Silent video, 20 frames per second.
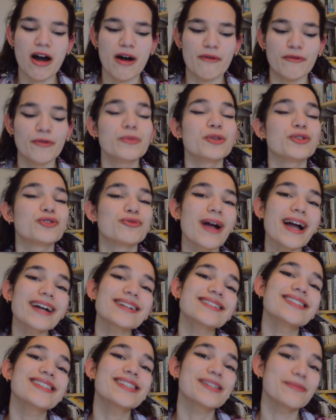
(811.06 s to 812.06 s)
from the
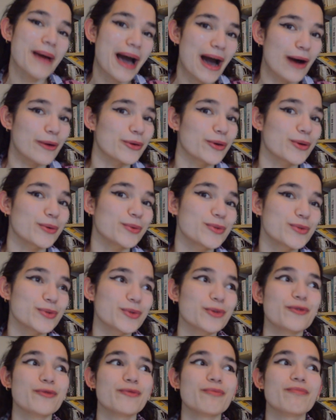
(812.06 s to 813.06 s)
dragon Smaug, who's
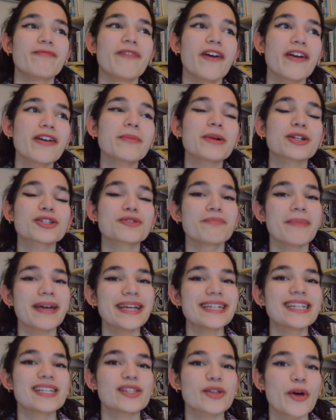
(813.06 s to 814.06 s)
sort of very much
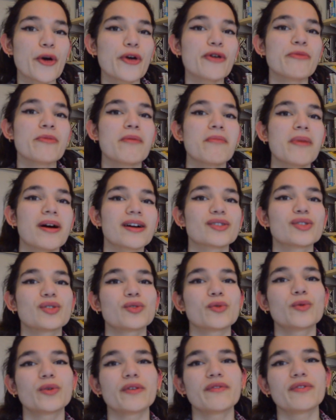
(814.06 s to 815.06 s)
made his home
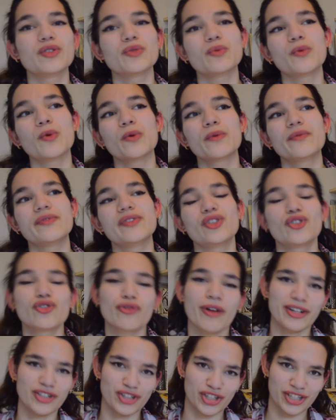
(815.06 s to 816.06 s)
amongst all of the dwarves'
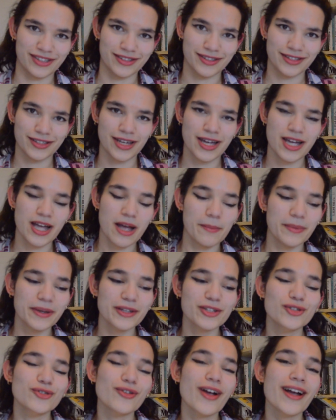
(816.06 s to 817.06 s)
treasures,
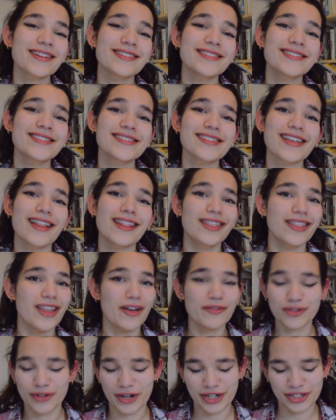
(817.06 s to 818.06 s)
because dragons
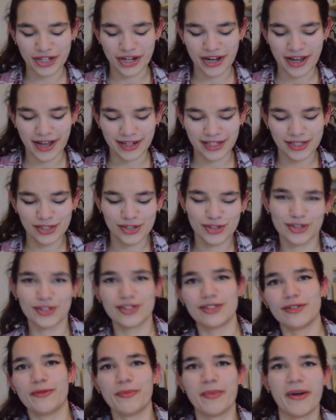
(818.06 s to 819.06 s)
love treasure, and he's just
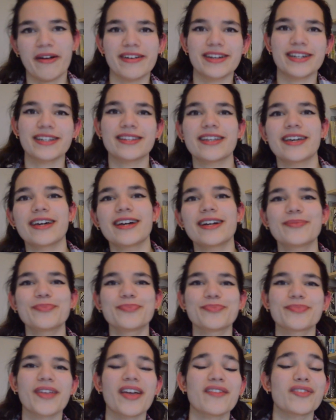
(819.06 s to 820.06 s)
sort of buried in there
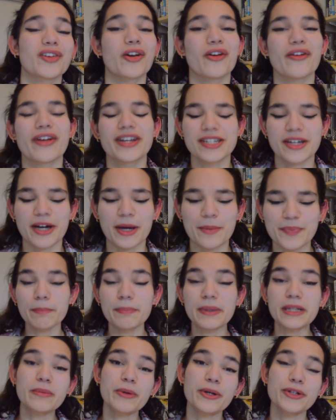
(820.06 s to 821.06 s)
having a great time.
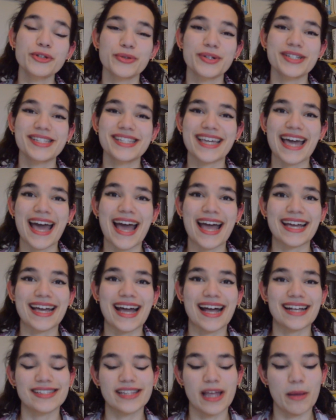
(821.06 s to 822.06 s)
Bilbo joins the gang
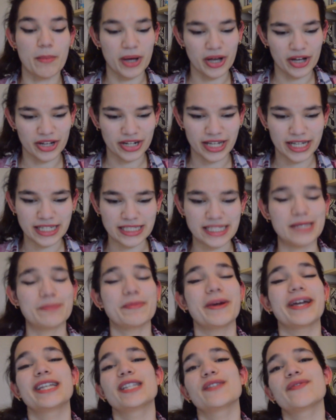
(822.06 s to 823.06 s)
as their burglar,
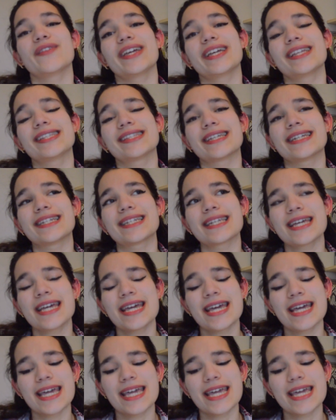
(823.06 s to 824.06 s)
despite his fears that
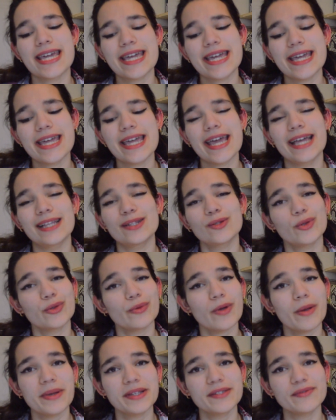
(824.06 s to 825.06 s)
he is not the
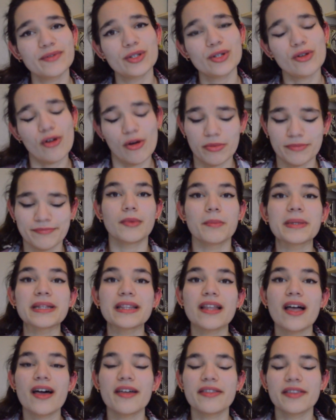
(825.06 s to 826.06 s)
right person for the job.
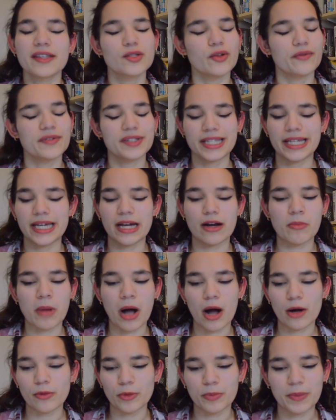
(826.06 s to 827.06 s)
Middle Earth is obviously a
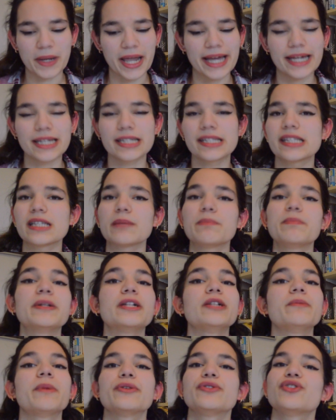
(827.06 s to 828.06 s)
remarkable place.
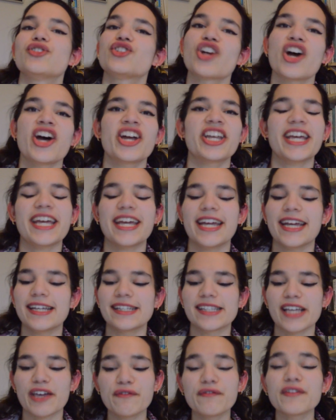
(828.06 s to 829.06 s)
Bilbo's journey
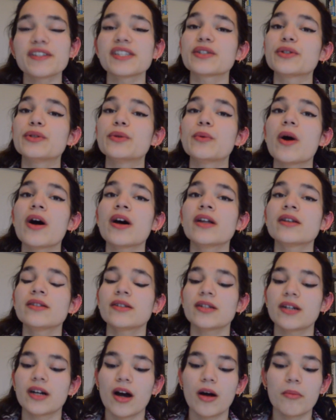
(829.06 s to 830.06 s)
is a physical
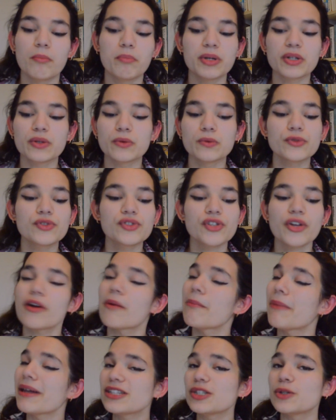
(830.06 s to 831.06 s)
one, but also
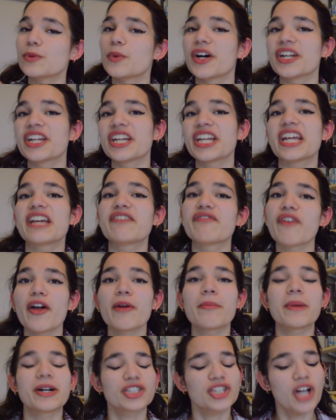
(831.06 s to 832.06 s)
a mental one, and he
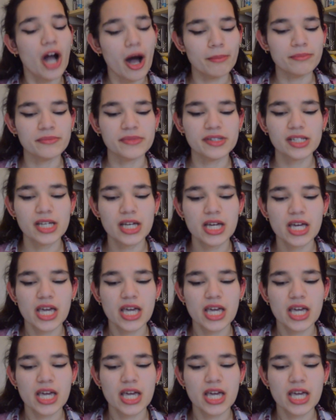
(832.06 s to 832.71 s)
very much comes